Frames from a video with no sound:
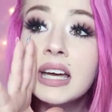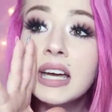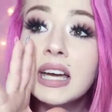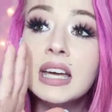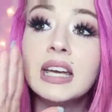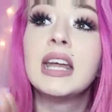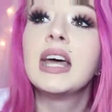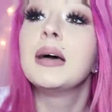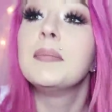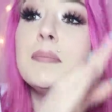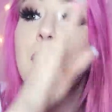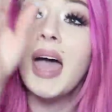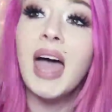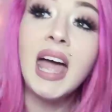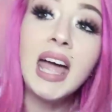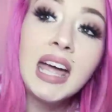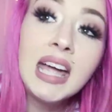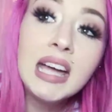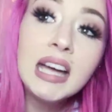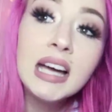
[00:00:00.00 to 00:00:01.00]
in
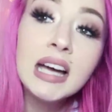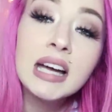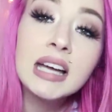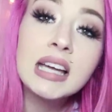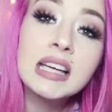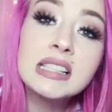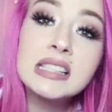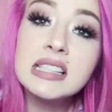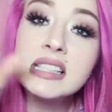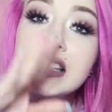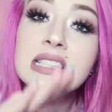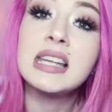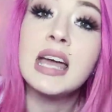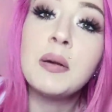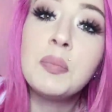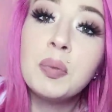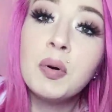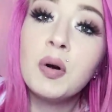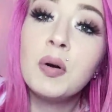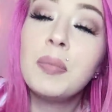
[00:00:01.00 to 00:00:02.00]
May, because this is
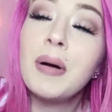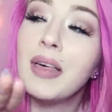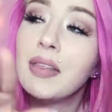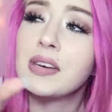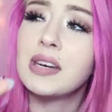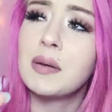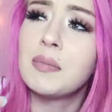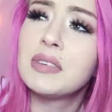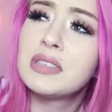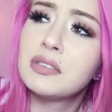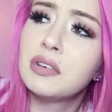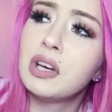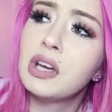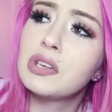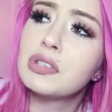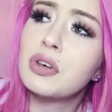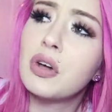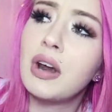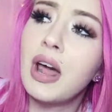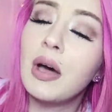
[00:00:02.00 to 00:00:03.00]
April by the time this video
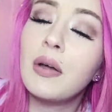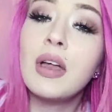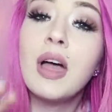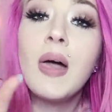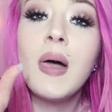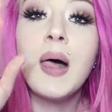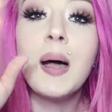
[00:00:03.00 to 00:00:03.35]
is going out,